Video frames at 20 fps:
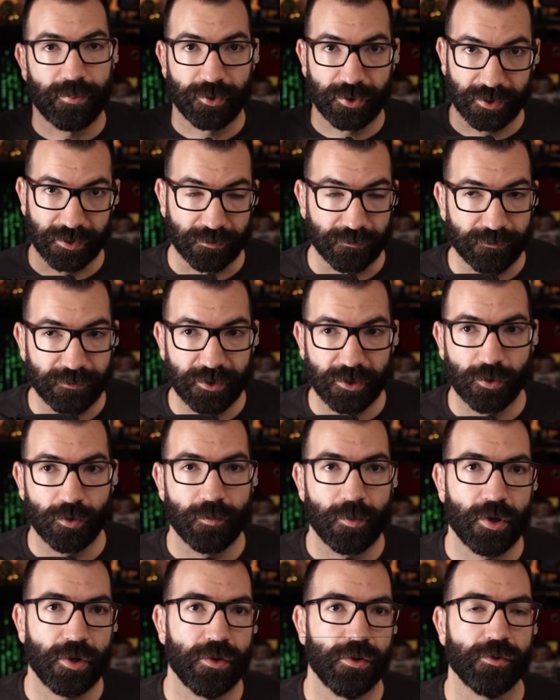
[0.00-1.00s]
put it in
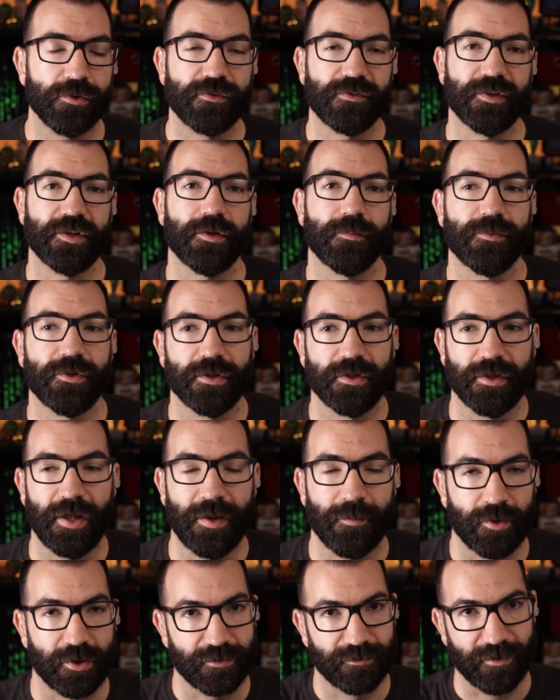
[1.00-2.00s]
video mode, set up
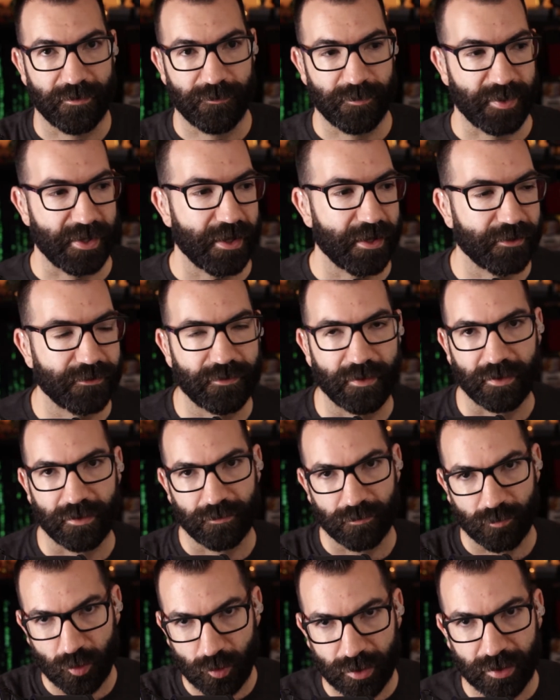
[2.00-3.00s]
the amount of FPS.
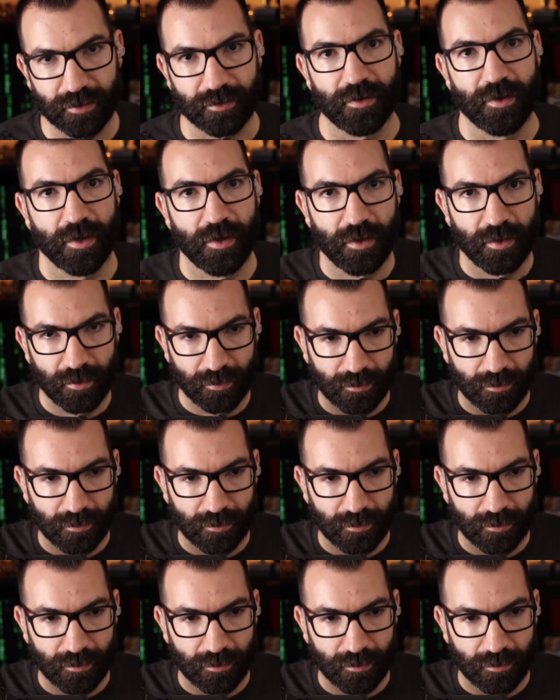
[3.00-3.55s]
Like you can,